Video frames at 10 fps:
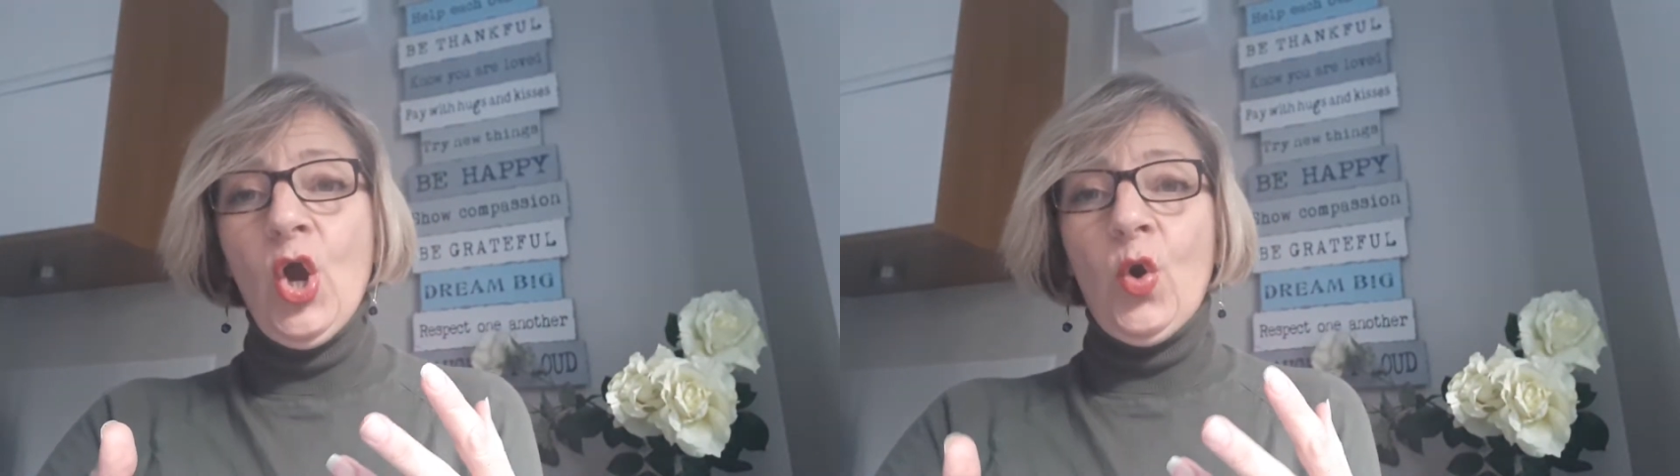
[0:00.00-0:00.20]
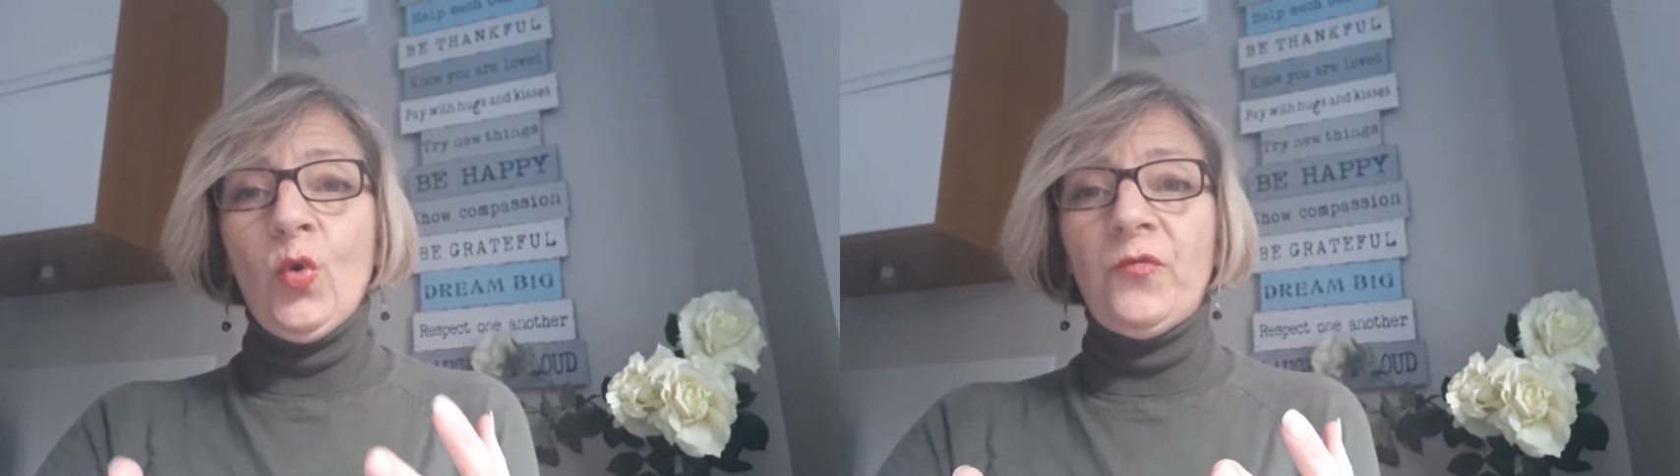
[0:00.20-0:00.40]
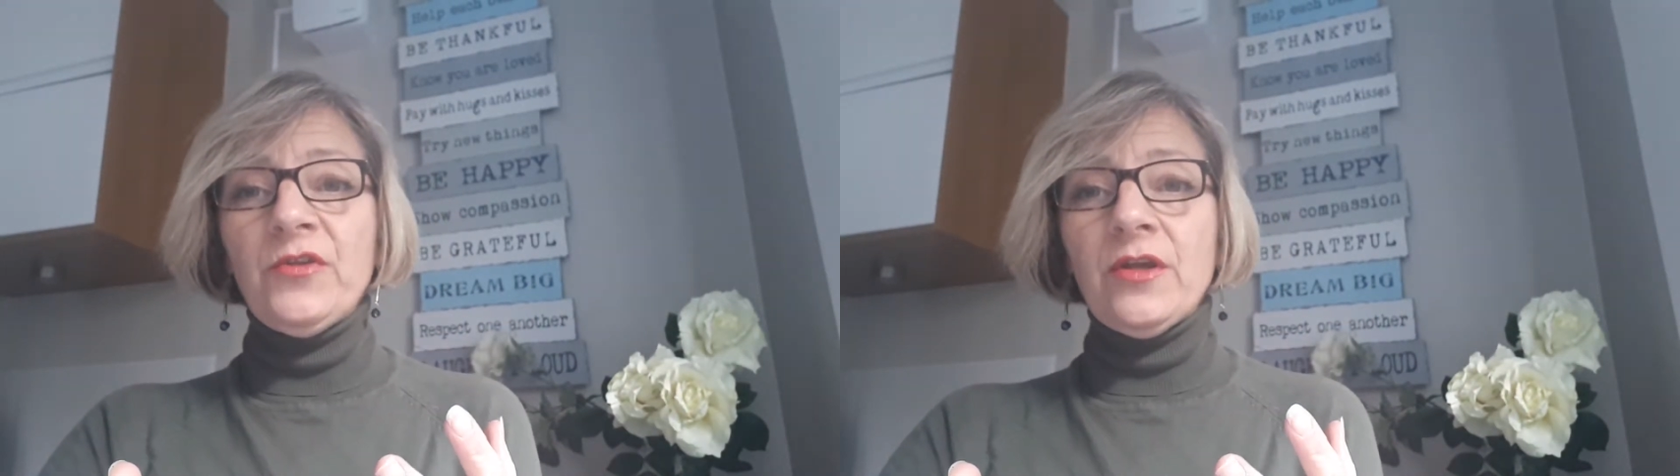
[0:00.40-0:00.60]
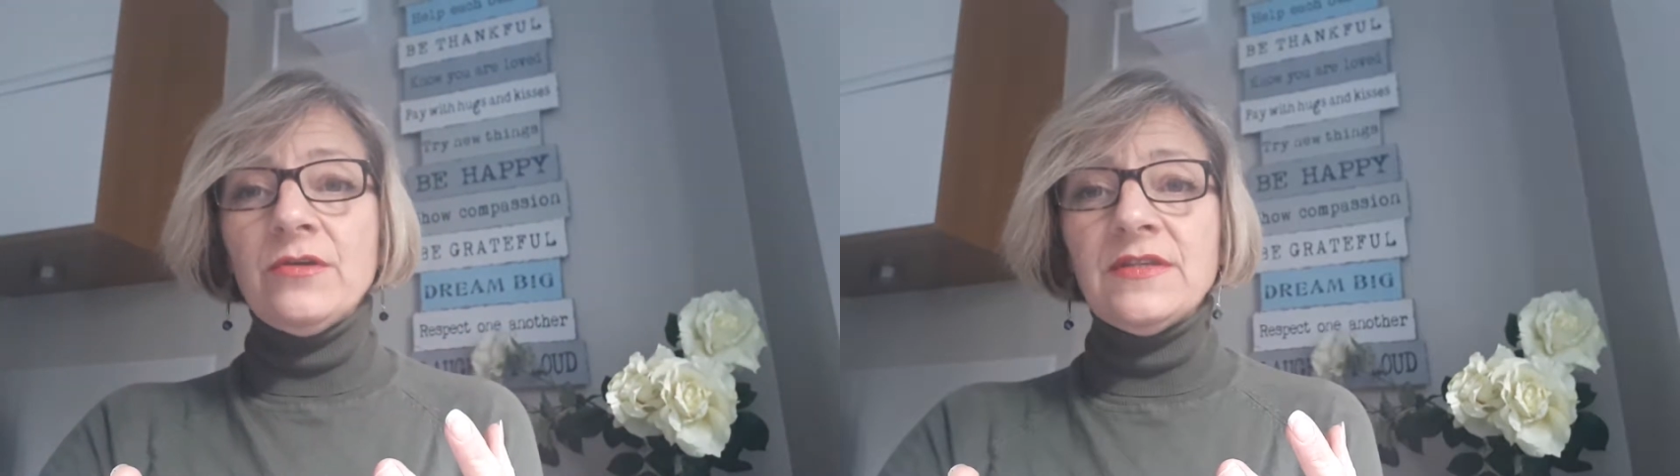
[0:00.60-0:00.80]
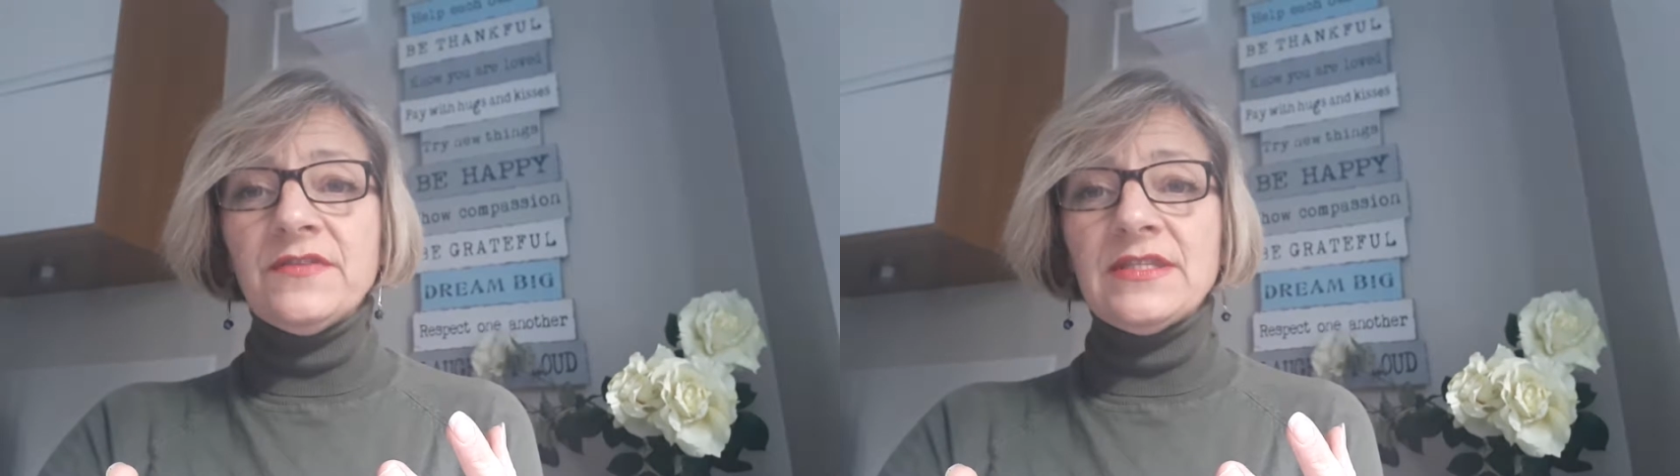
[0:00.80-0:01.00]
or for
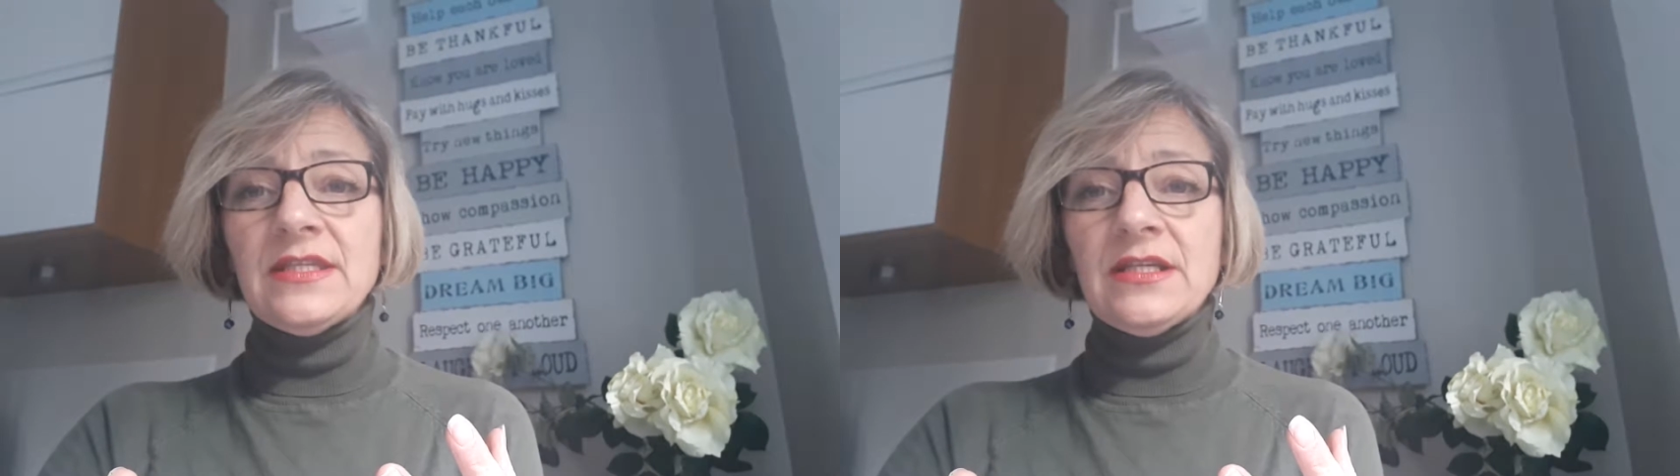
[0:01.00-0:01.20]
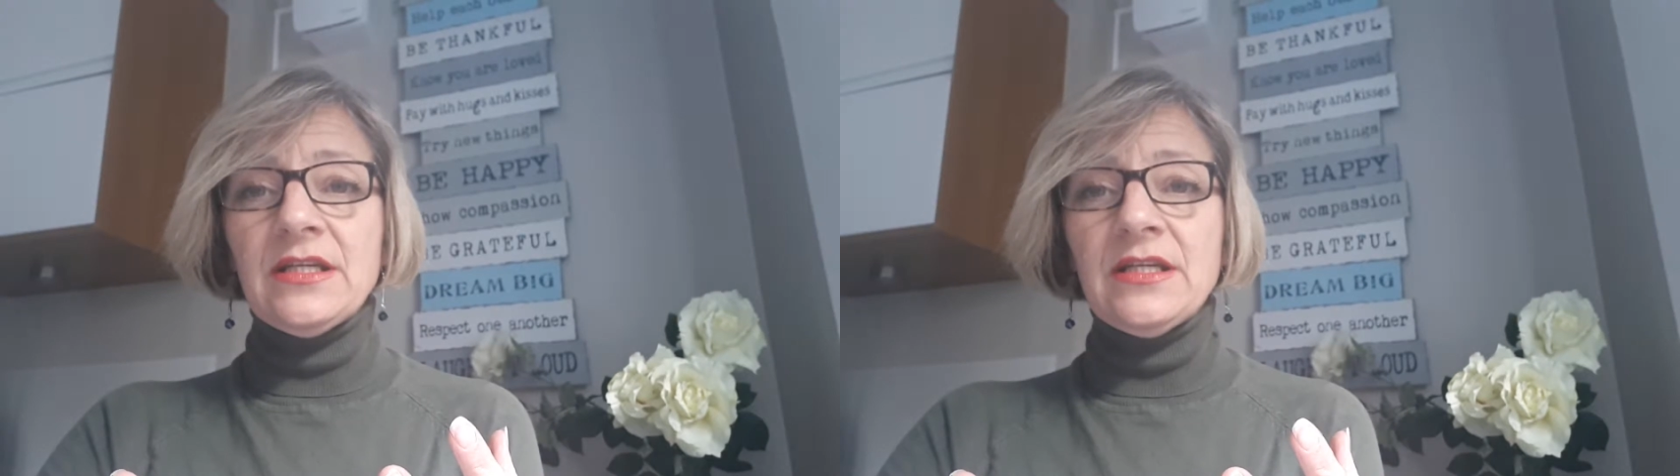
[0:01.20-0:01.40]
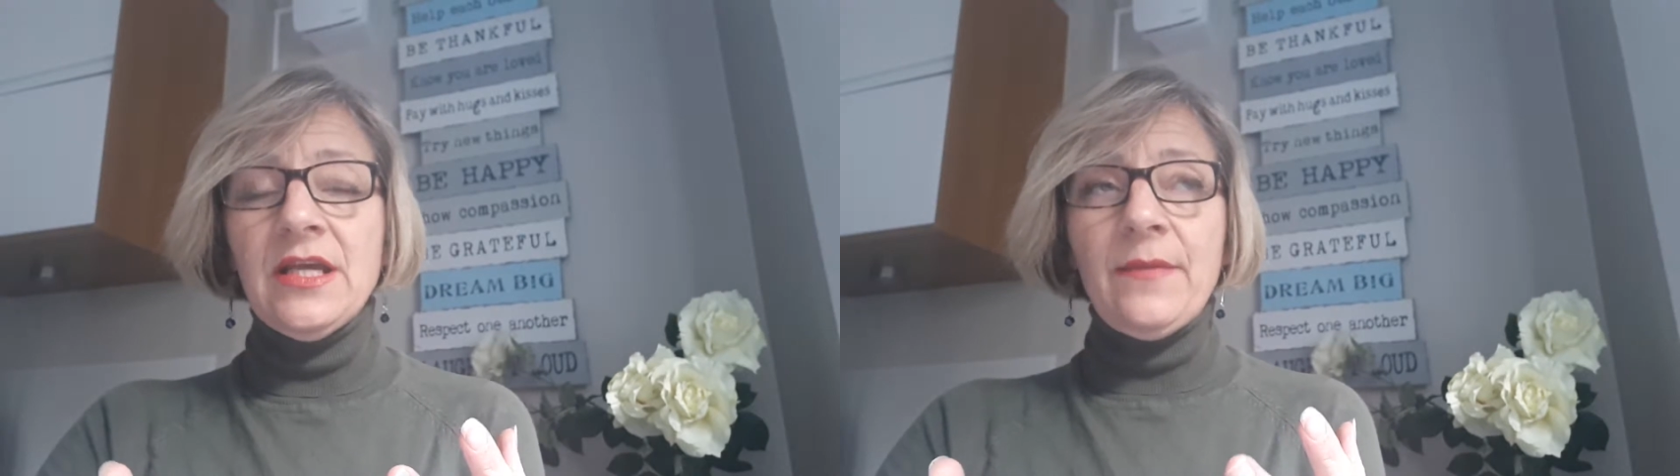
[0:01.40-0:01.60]
those of us that are